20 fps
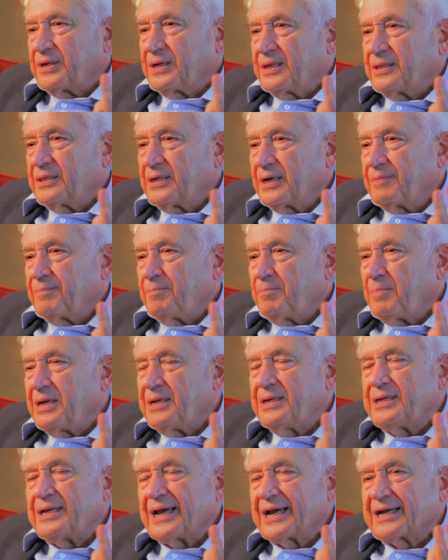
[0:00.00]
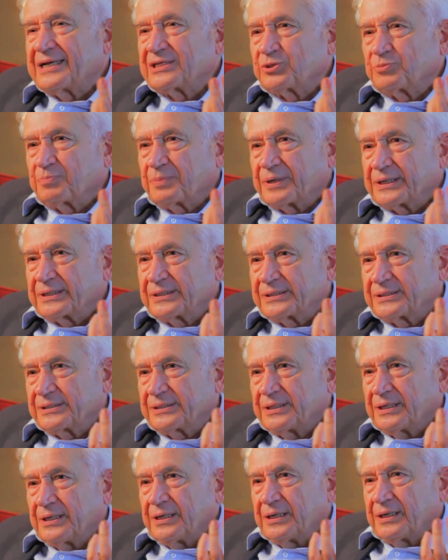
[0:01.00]
there are many aspects
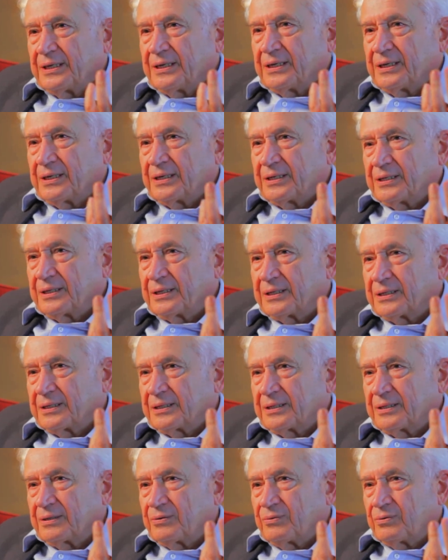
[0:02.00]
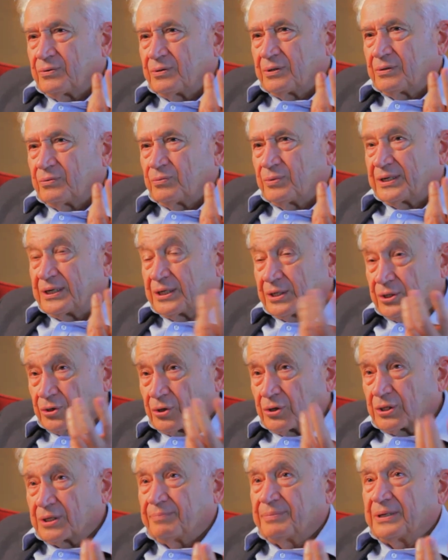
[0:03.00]
that one can
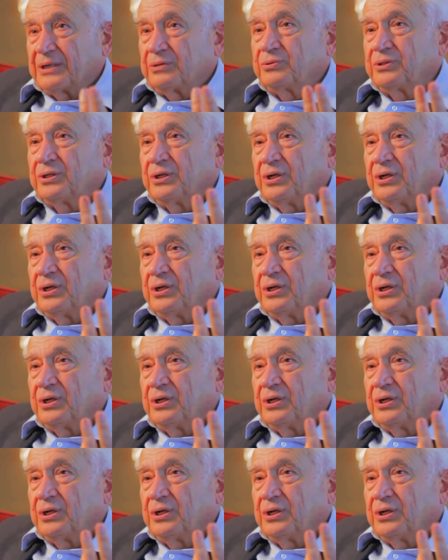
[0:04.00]
talk about.